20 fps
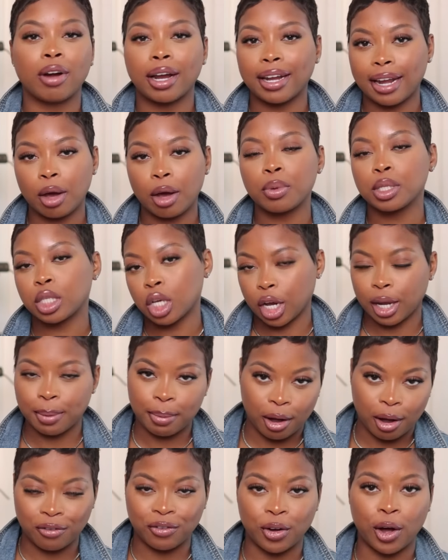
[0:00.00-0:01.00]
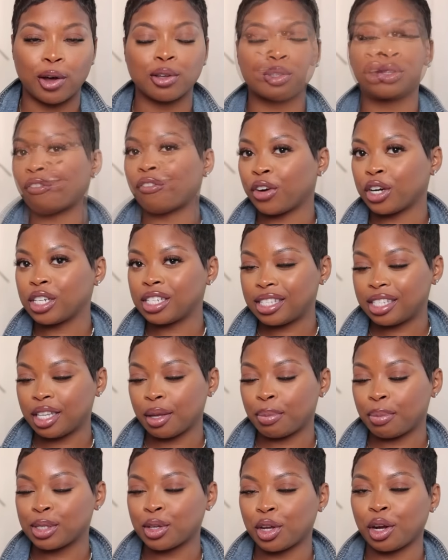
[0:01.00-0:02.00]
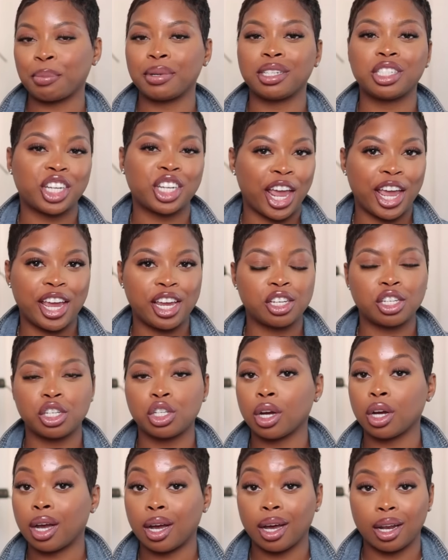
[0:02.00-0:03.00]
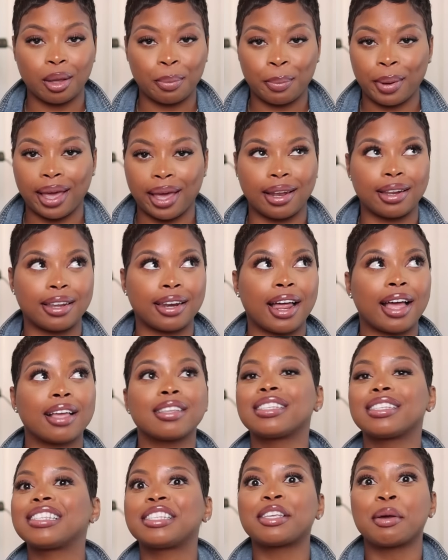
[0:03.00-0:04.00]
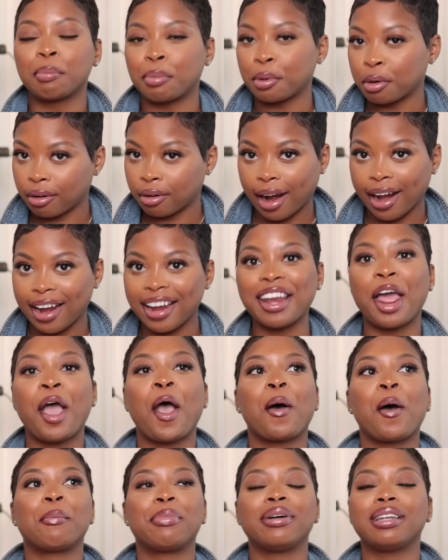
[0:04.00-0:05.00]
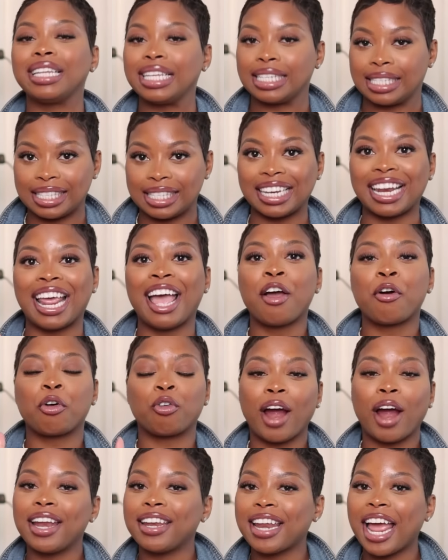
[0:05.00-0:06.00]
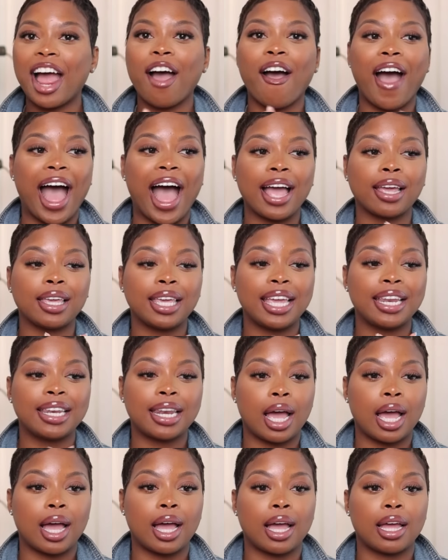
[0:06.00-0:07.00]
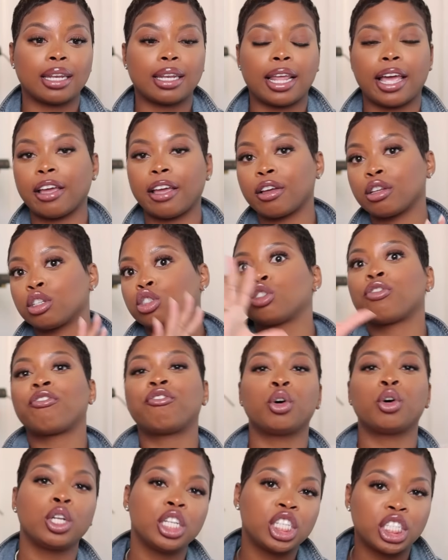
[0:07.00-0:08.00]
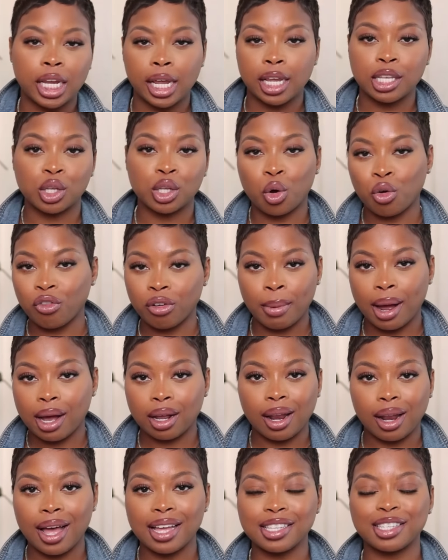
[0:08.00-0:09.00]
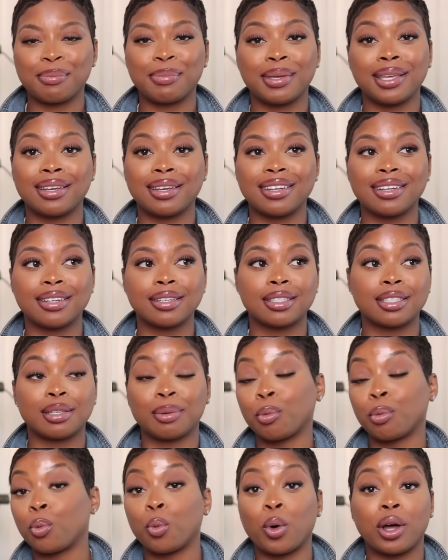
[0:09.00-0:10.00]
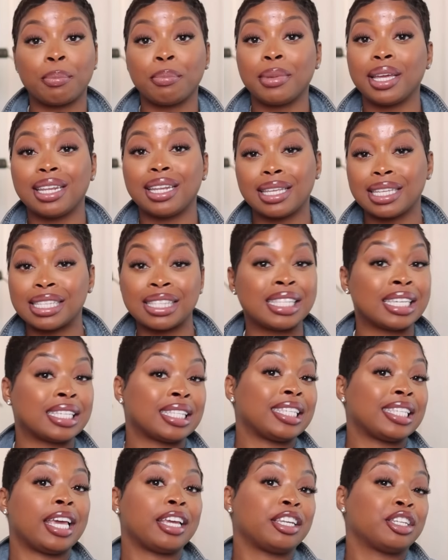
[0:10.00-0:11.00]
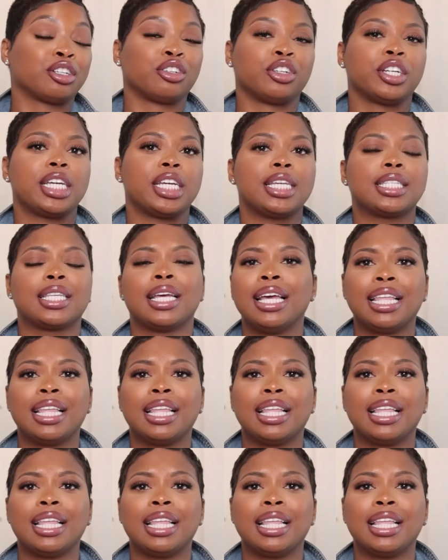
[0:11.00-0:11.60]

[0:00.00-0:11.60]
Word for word: right now we're talking about fall. So the first tip is gonna be change your color palette. Simple, right? But listen, right now I cannot like fully change over my closet because one minute is 68 degrees